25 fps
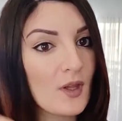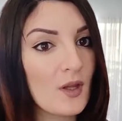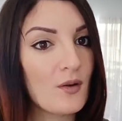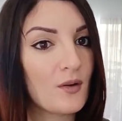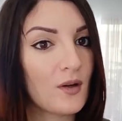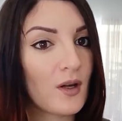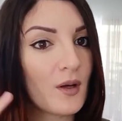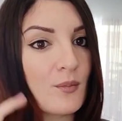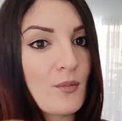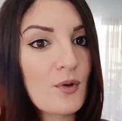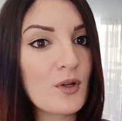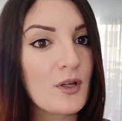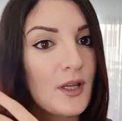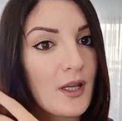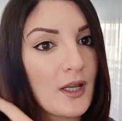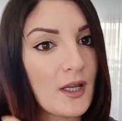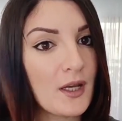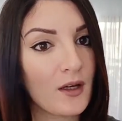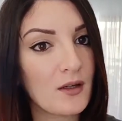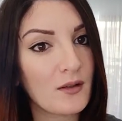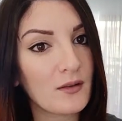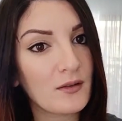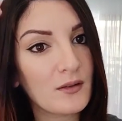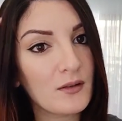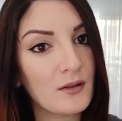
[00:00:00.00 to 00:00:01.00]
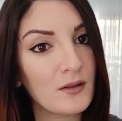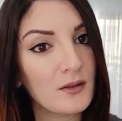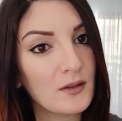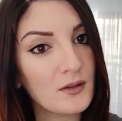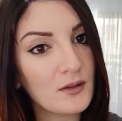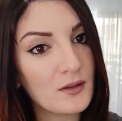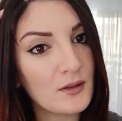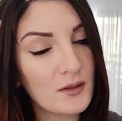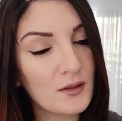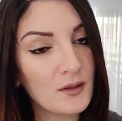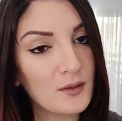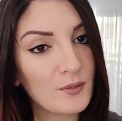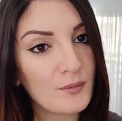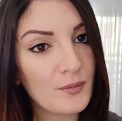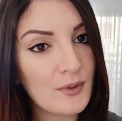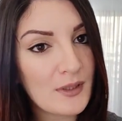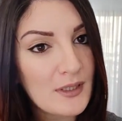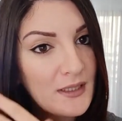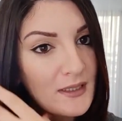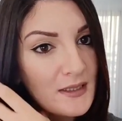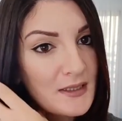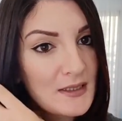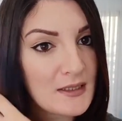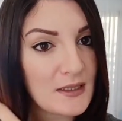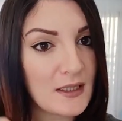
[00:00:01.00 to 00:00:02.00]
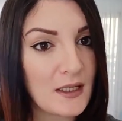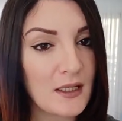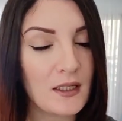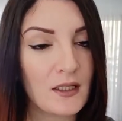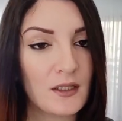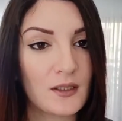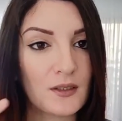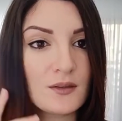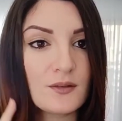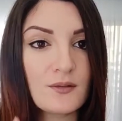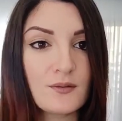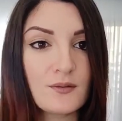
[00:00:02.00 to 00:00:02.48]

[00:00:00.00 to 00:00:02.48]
Oh, come on here. Please stay.